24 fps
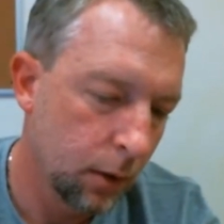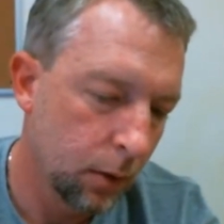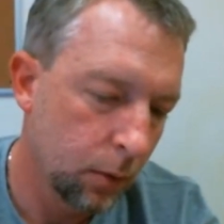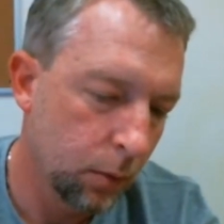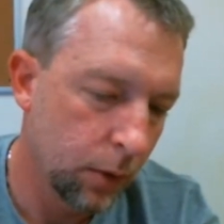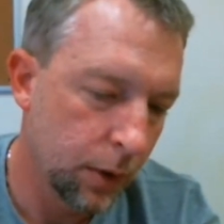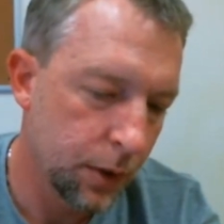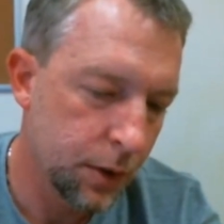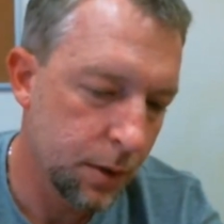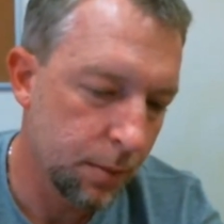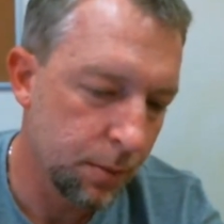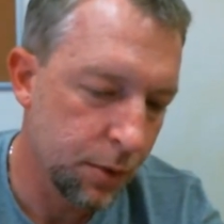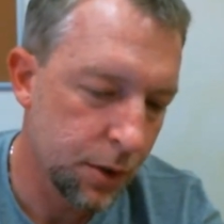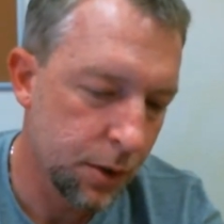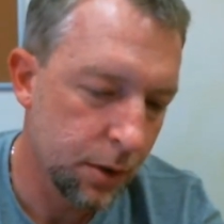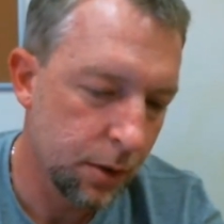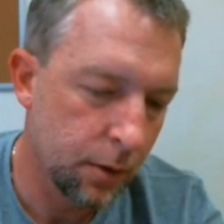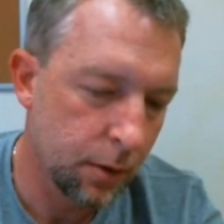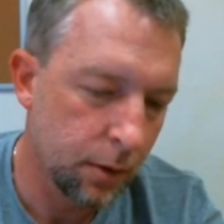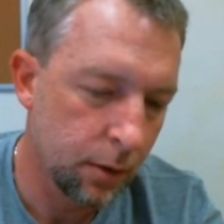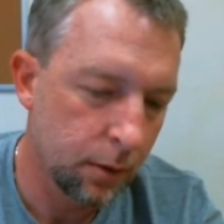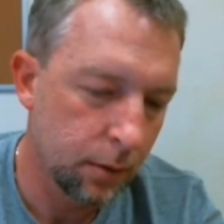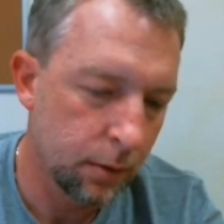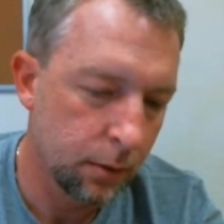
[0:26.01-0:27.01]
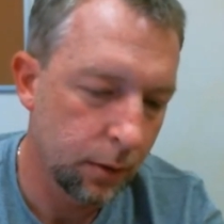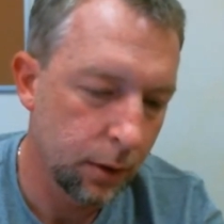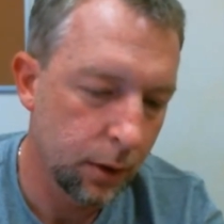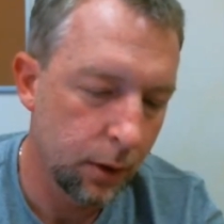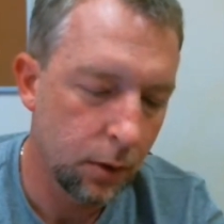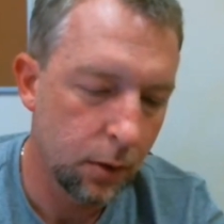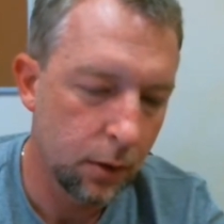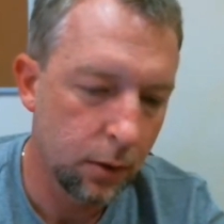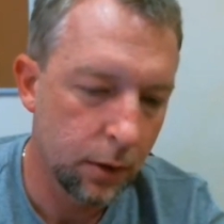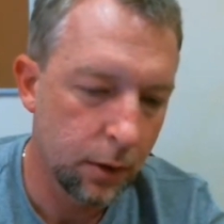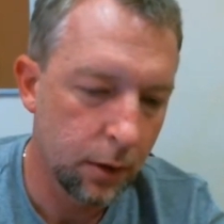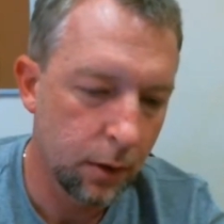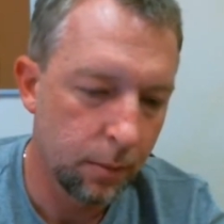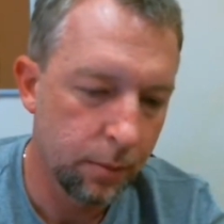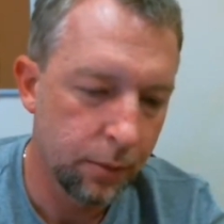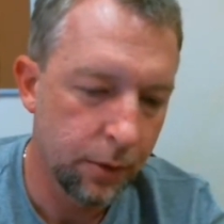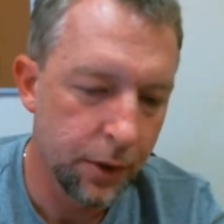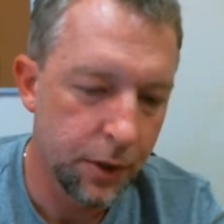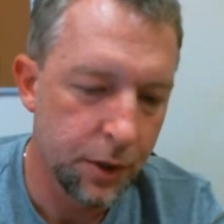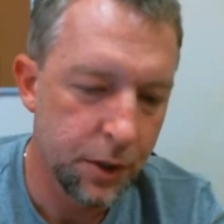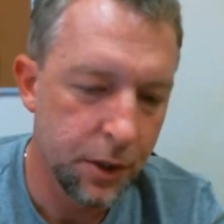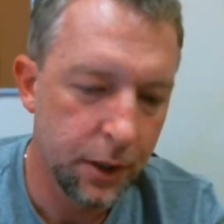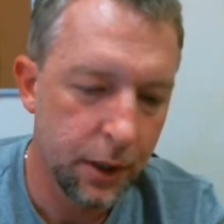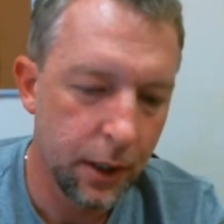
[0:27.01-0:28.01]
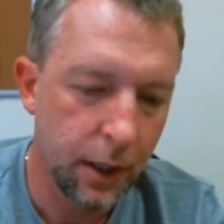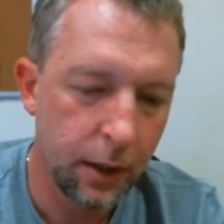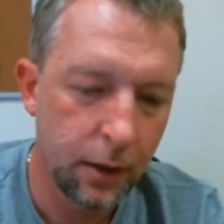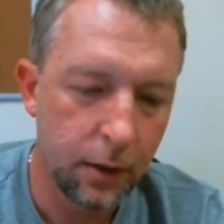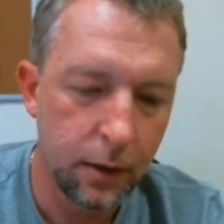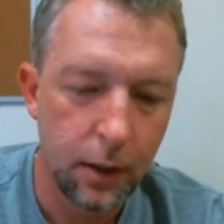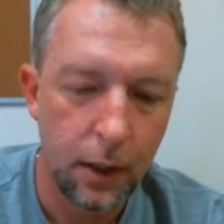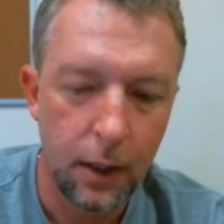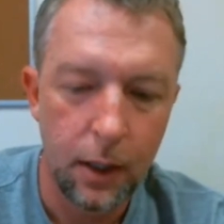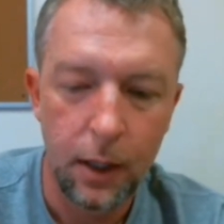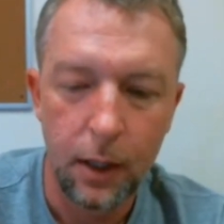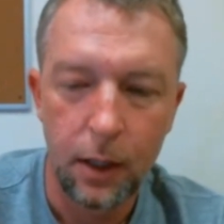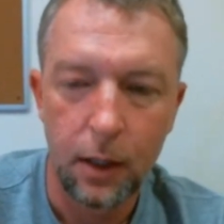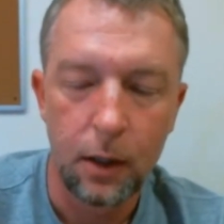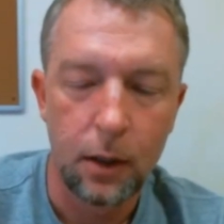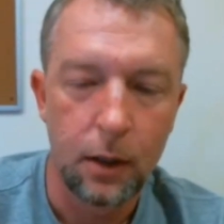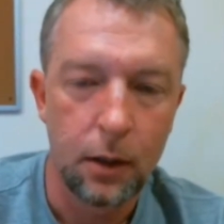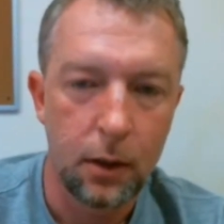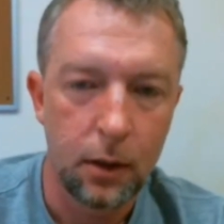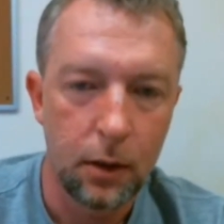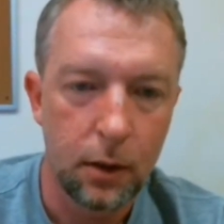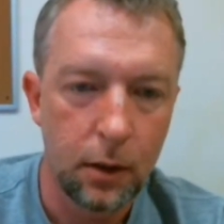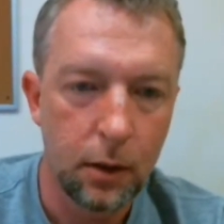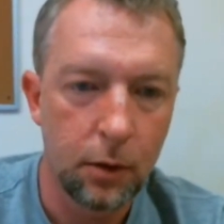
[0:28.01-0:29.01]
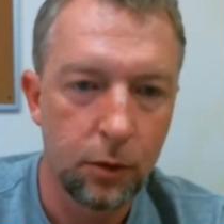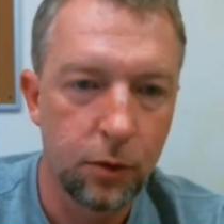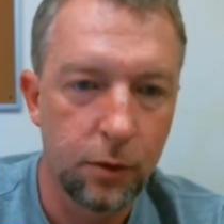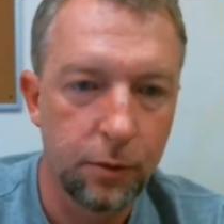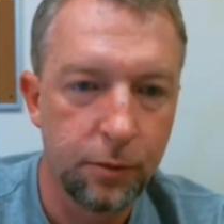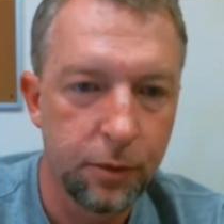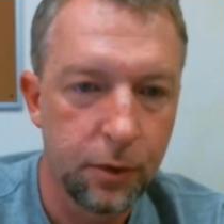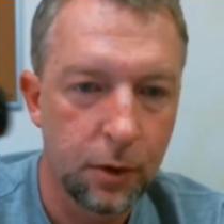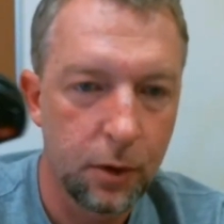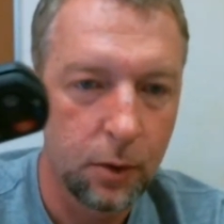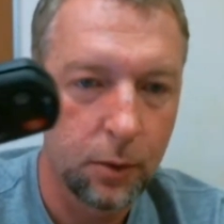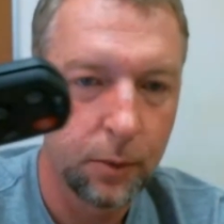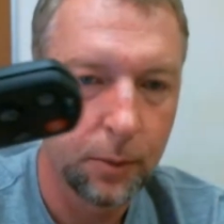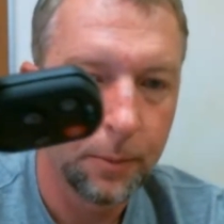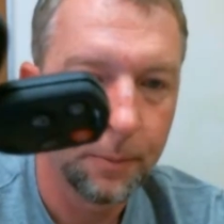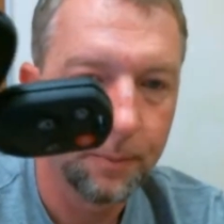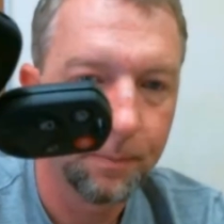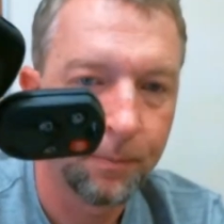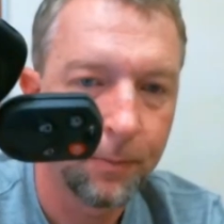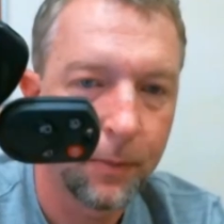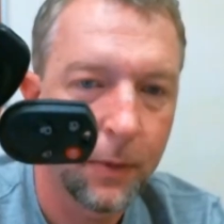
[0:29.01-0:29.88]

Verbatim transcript: which I'm sure y'all can appreciate. Here's a few